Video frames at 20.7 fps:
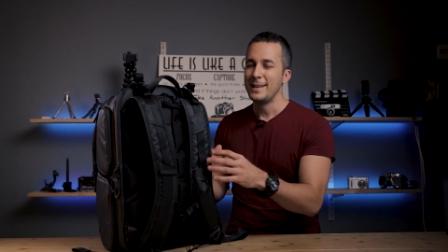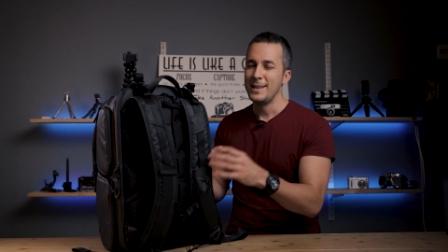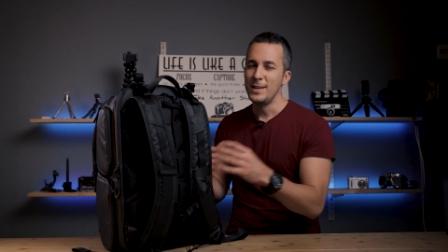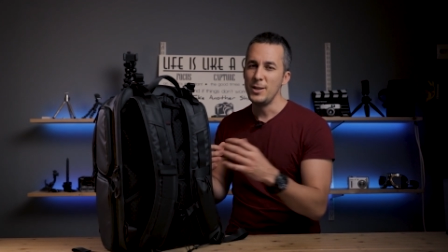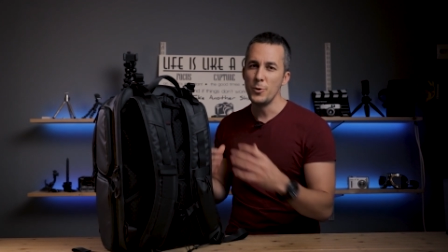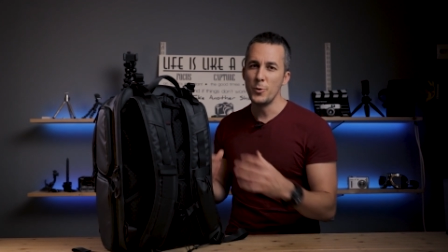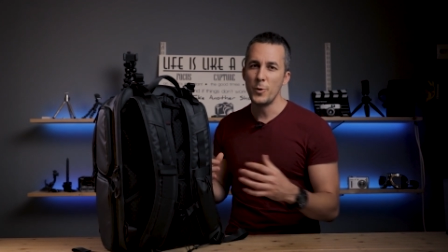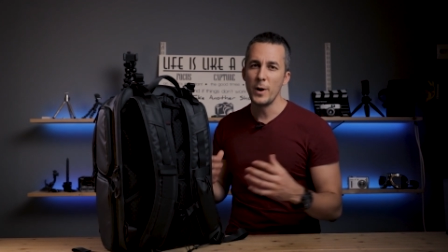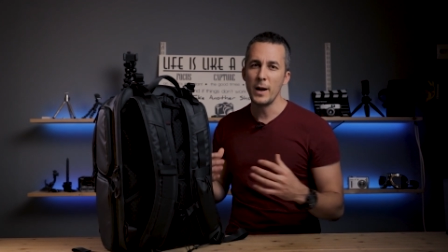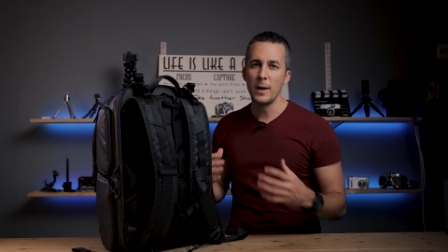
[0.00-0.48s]

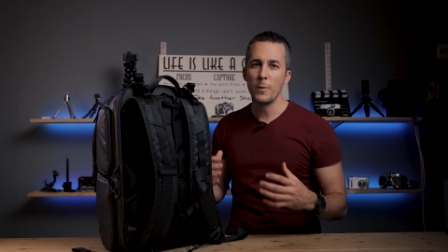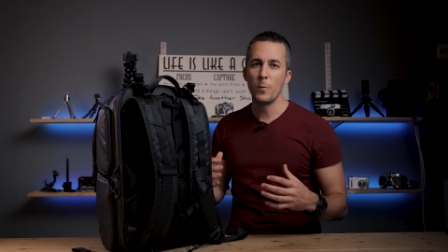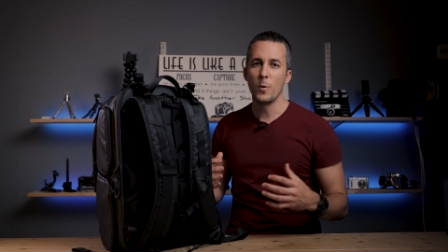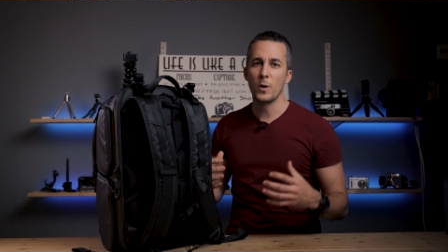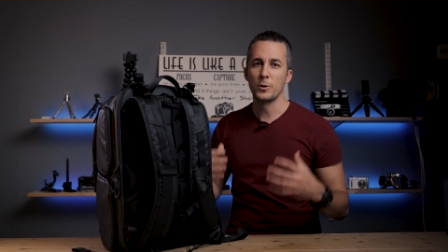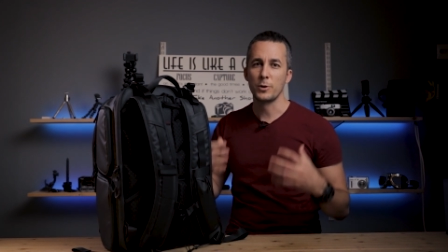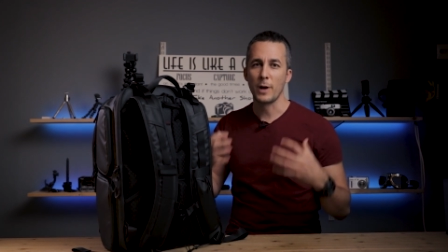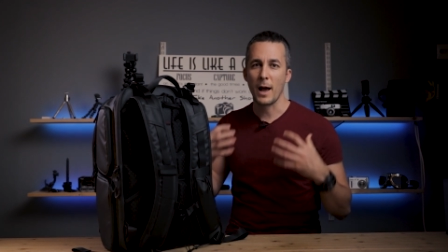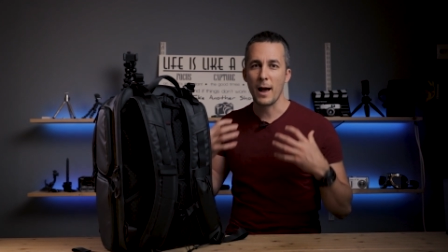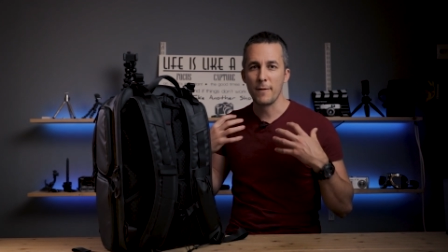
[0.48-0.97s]
you really
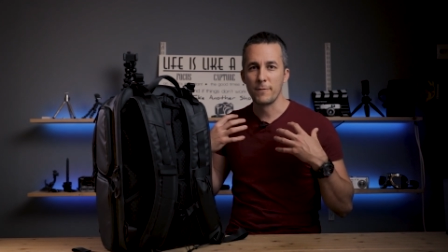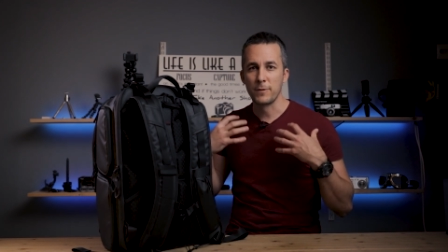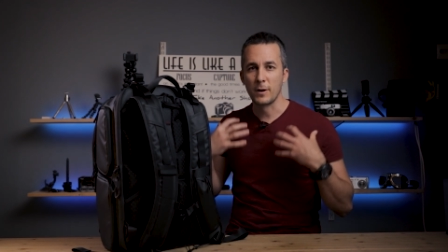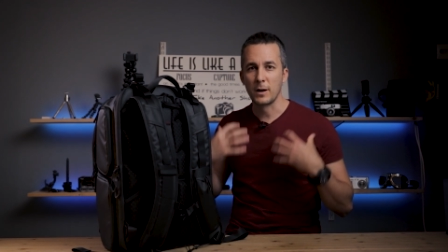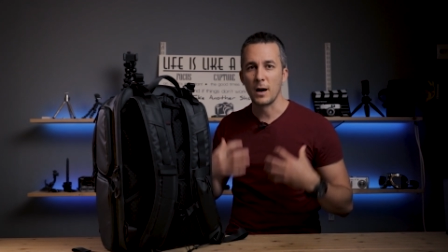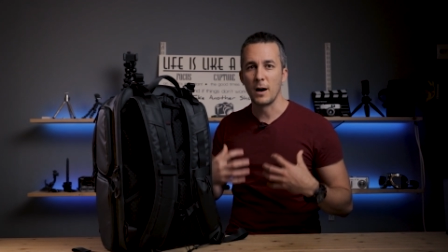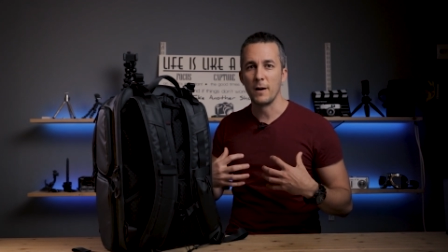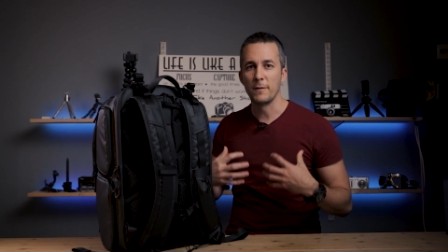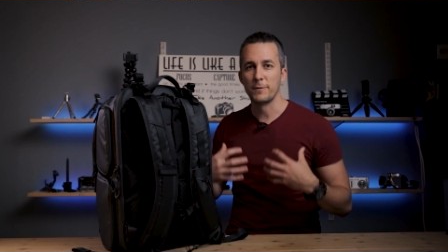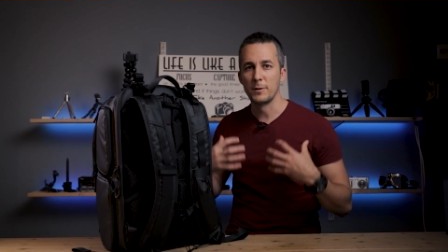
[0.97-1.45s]
want to
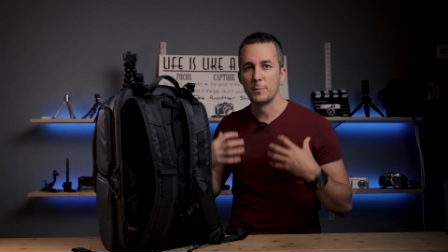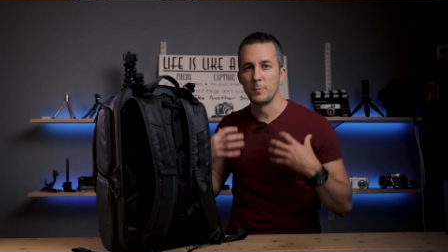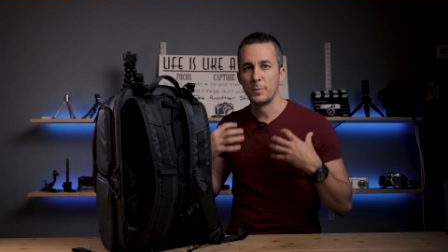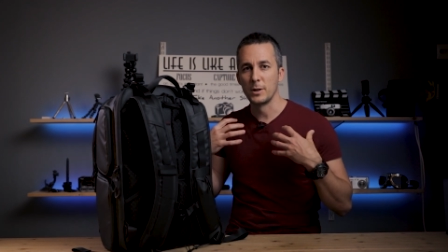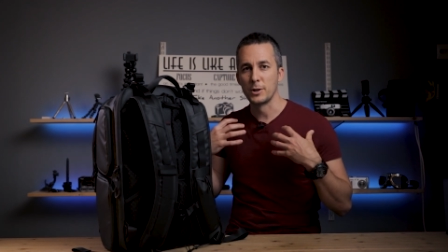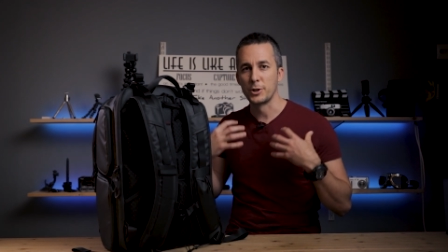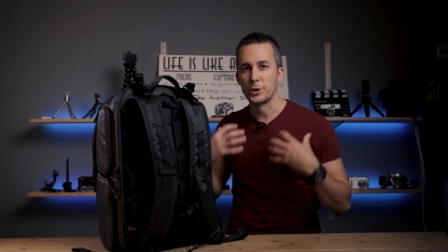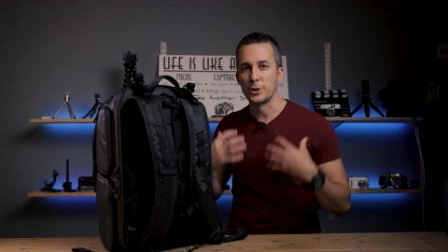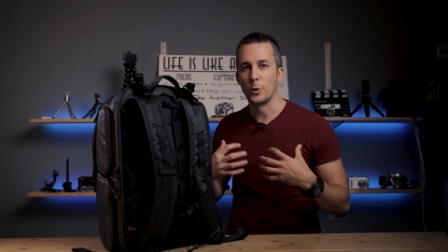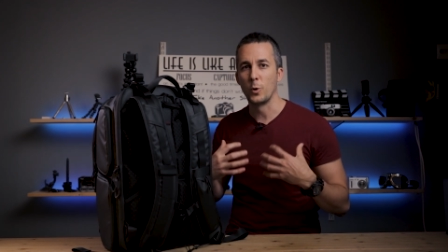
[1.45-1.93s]
have
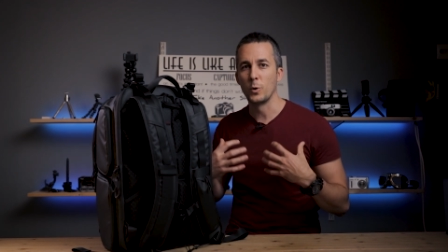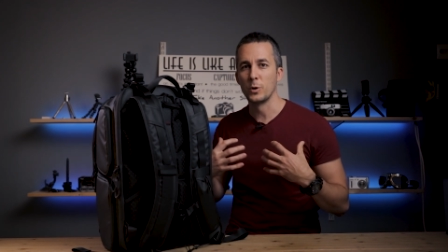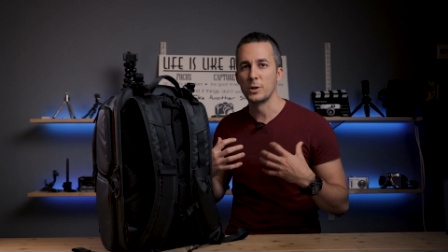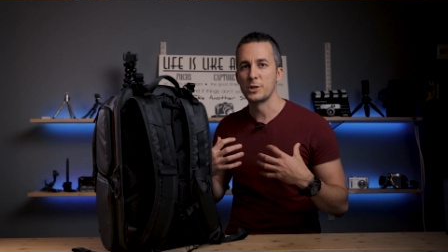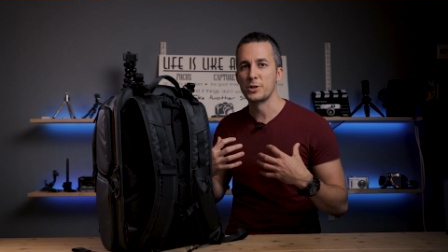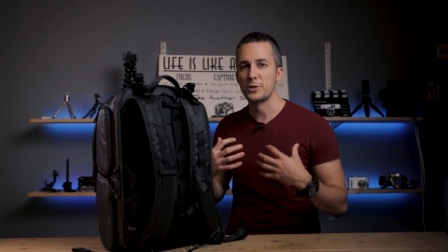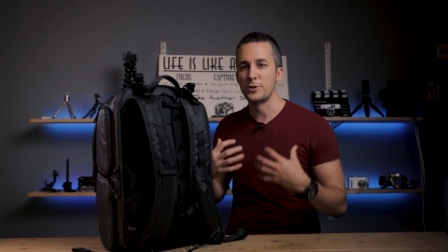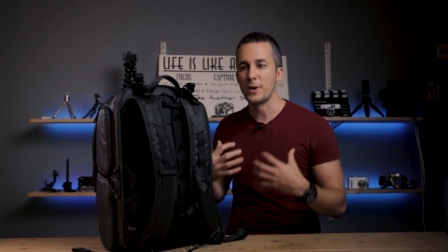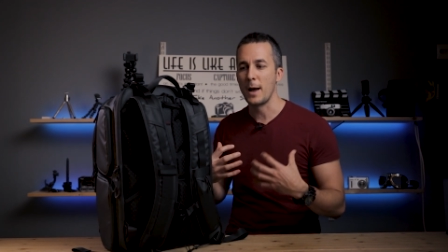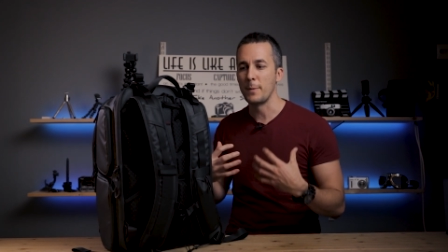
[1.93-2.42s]
comfortable
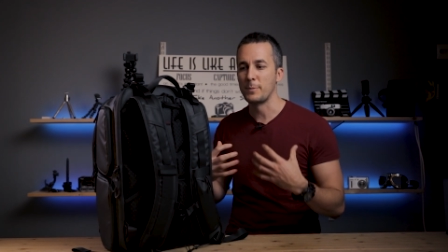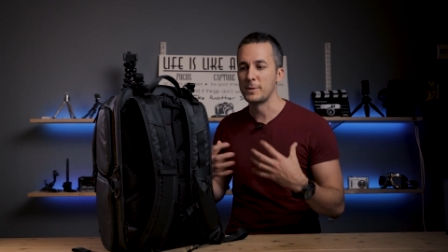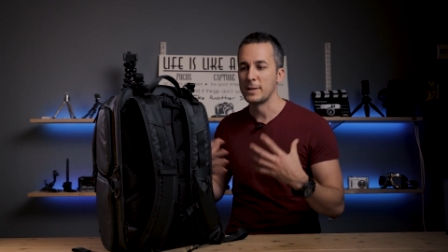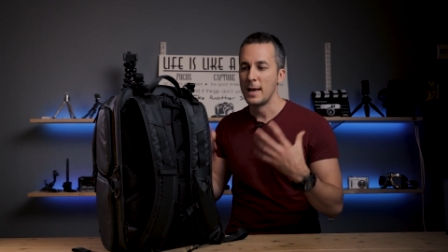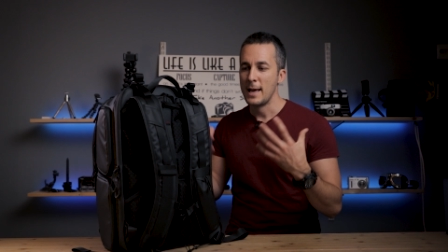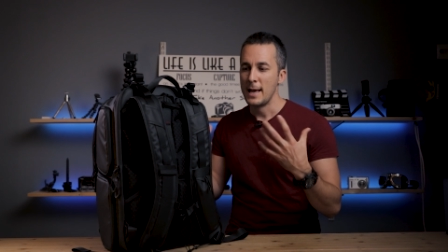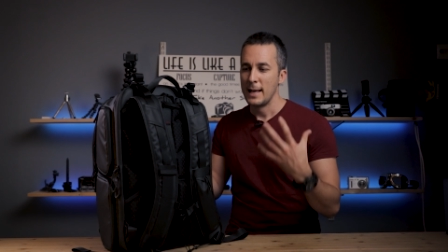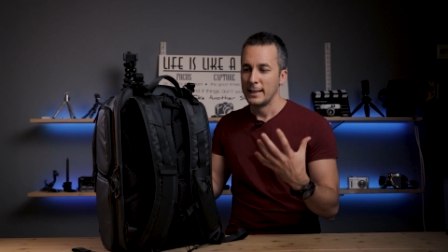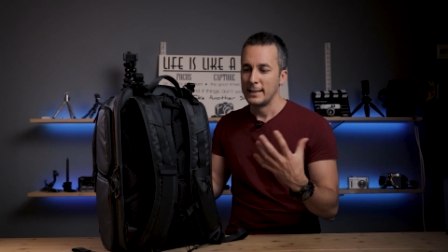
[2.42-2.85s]
shoulder straps.